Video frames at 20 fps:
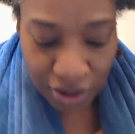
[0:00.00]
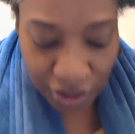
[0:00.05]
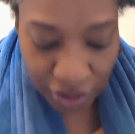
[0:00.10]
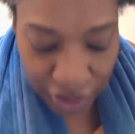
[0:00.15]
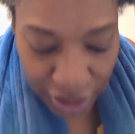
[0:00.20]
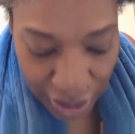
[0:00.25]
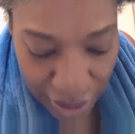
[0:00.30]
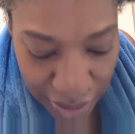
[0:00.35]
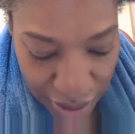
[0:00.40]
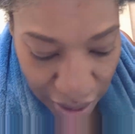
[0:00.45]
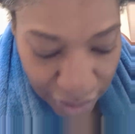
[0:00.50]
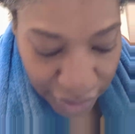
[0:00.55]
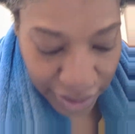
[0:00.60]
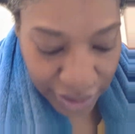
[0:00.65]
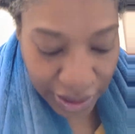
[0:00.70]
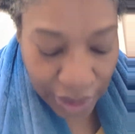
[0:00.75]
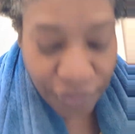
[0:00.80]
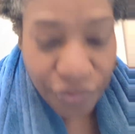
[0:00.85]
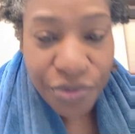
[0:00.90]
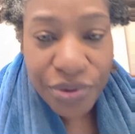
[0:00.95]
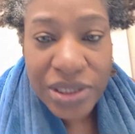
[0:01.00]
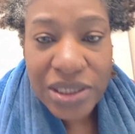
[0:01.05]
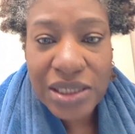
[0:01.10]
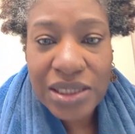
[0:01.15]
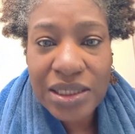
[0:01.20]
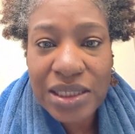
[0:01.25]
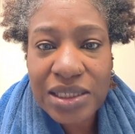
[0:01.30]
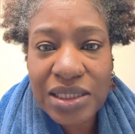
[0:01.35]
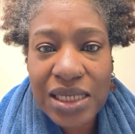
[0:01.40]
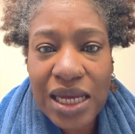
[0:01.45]
Okay, all right, I'm
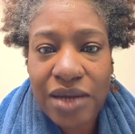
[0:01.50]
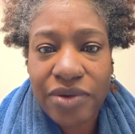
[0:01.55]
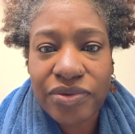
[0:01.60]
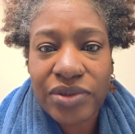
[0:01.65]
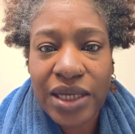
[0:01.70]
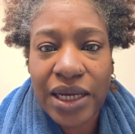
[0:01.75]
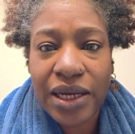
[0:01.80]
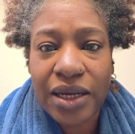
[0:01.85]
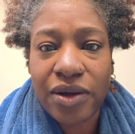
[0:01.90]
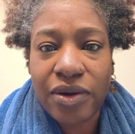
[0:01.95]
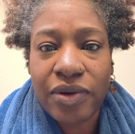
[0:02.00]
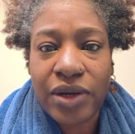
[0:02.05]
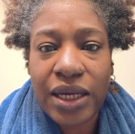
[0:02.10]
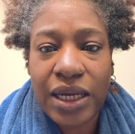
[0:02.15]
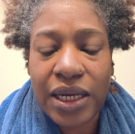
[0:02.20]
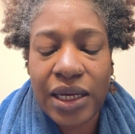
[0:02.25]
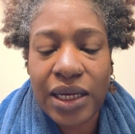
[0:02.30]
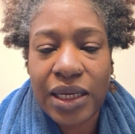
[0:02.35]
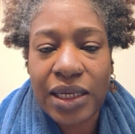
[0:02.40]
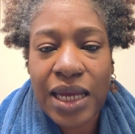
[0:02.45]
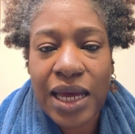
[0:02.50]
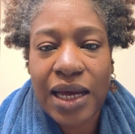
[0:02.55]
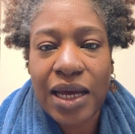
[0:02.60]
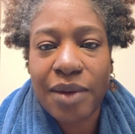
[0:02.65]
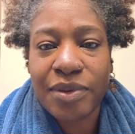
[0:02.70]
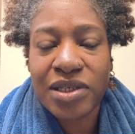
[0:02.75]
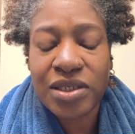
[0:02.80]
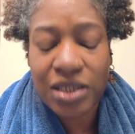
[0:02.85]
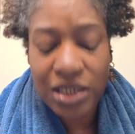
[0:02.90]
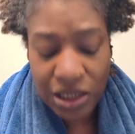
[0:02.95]
rinsing this out now, and
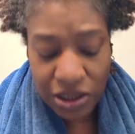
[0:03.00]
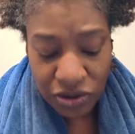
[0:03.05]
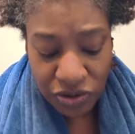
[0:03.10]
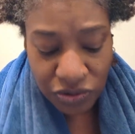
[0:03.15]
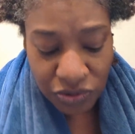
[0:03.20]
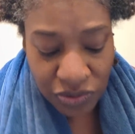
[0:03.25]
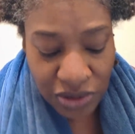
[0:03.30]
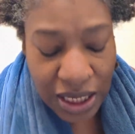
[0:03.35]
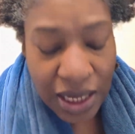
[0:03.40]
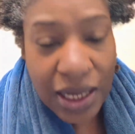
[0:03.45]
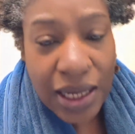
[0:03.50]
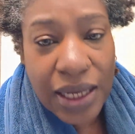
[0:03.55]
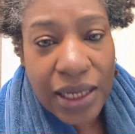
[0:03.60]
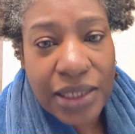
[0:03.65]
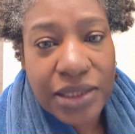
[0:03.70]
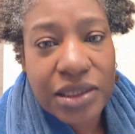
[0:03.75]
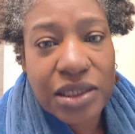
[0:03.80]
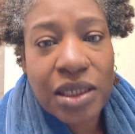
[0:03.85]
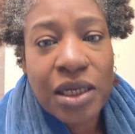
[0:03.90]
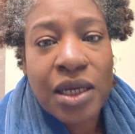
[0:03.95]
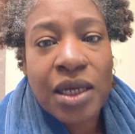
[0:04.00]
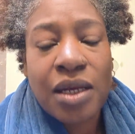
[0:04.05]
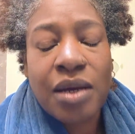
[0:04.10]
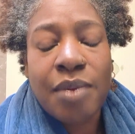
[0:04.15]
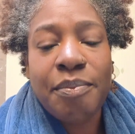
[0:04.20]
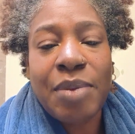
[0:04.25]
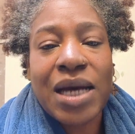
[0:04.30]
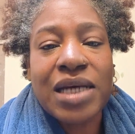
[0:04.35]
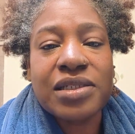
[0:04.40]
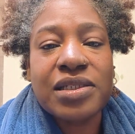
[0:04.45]
I'll see you guys
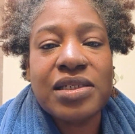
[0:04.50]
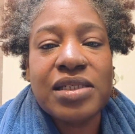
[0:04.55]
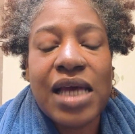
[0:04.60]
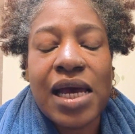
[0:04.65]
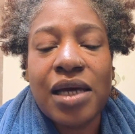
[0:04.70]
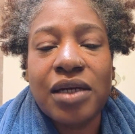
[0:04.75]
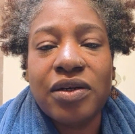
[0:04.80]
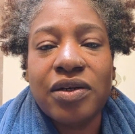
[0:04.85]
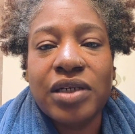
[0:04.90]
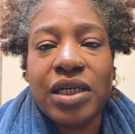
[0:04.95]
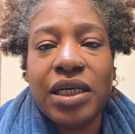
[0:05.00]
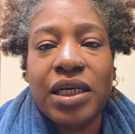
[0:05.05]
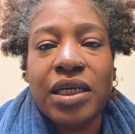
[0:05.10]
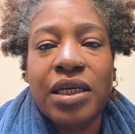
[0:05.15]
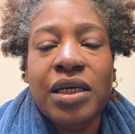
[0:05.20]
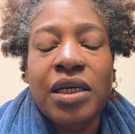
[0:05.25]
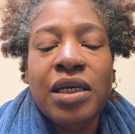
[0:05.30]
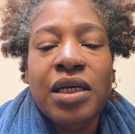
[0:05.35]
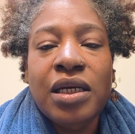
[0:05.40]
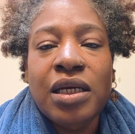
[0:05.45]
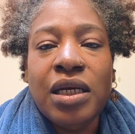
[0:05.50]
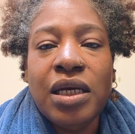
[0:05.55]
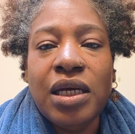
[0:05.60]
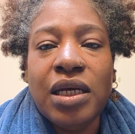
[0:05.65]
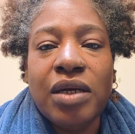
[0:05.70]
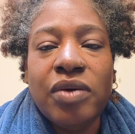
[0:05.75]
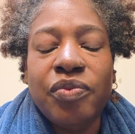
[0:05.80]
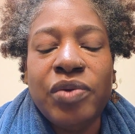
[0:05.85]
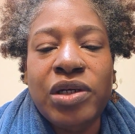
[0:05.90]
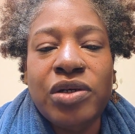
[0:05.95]
about Saturday,
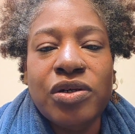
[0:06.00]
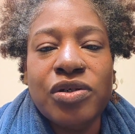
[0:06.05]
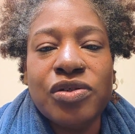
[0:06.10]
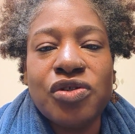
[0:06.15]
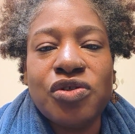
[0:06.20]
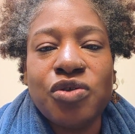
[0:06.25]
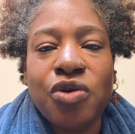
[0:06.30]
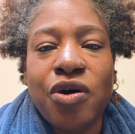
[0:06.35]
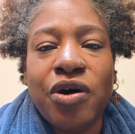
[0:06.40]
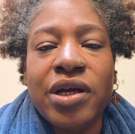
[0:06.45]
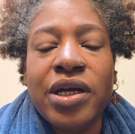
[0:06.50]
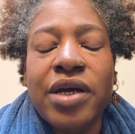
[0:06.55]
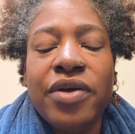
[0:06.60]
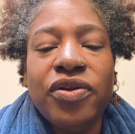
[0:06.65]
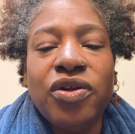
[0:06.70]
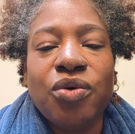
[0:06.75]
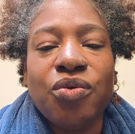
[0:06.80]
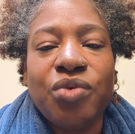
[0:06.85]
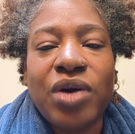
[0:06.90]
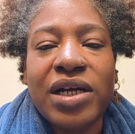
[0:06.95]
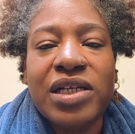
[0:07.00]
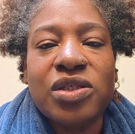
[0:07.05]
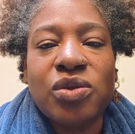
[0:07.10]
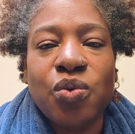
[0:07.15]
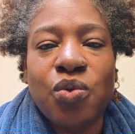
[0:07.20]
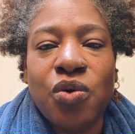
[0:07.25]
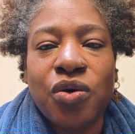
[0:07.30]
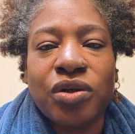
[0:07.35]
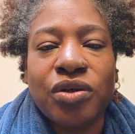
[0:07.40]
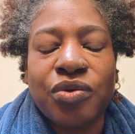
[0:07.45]
and we're gonna start the rice
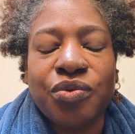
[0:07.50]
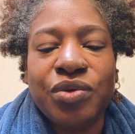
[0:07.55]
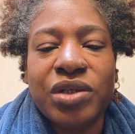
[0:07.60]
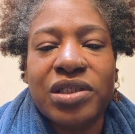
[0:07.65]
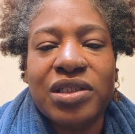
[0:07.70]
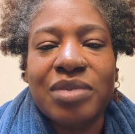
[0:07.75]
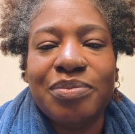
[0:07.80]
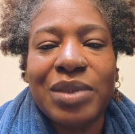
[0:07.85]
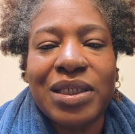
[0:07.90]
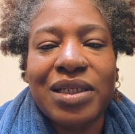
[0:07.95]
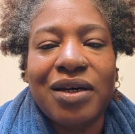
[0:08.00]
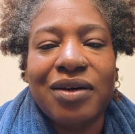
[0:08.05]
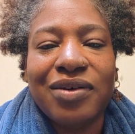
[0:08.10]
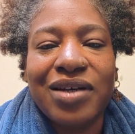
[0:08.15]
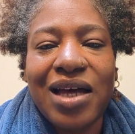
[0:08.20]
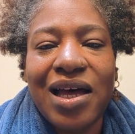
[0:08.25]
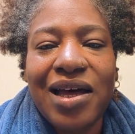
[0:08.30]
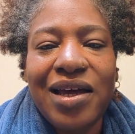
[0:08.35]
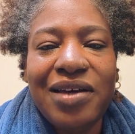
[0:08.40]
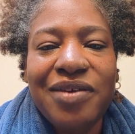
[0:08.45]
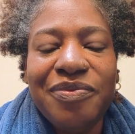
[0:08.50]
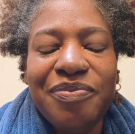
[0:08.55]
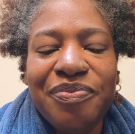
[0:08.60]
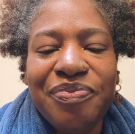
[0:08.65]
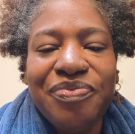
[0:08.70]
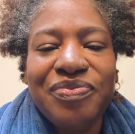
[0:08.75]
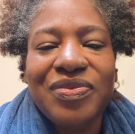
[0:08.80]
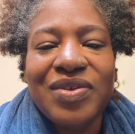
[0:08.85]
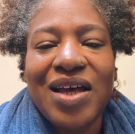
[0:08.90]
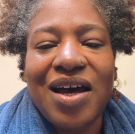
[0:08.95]
water regimen. Okay,
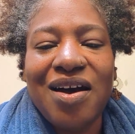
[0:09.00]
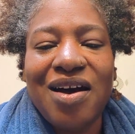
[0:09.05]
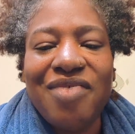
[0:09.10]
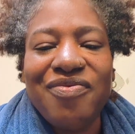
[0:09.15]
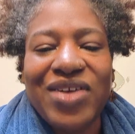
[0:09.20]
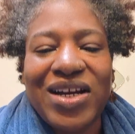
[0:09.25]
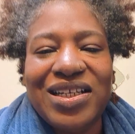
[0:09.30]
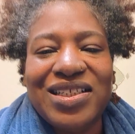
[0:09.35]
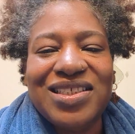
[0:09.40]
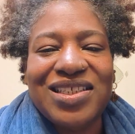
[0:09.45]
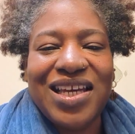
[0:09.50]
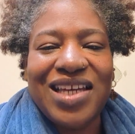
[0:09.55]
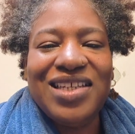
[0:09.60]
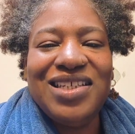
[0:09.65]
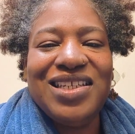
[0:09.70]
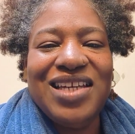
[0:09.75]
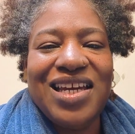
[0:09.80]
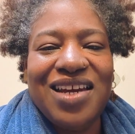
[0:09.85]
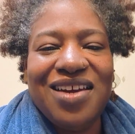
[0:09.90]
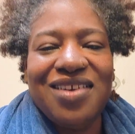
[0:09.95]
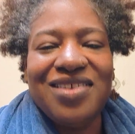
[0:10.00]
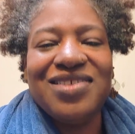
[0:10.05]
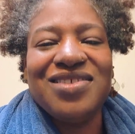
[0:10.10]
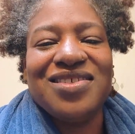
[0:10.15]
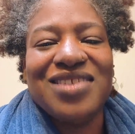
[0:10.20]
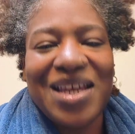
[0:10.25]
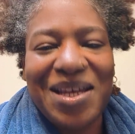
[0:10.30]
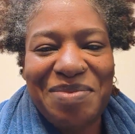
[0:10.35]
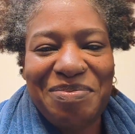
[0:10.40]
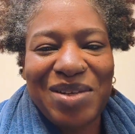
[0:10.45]
all right, take care,
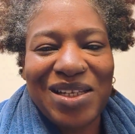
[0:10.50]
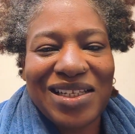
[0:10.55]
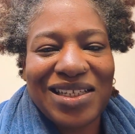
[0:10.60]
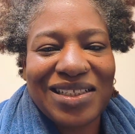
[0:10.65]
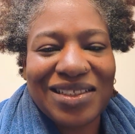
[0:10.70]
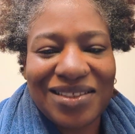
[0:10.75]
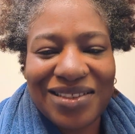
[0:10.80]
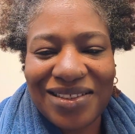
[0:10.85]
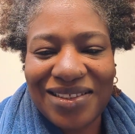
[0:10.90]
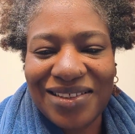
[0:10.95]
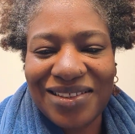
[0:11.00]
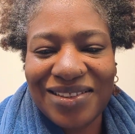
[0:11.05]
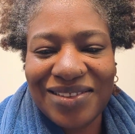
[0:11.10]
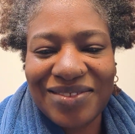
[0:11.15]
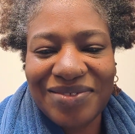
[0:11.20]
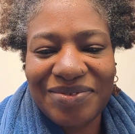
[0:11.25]
stay blessed.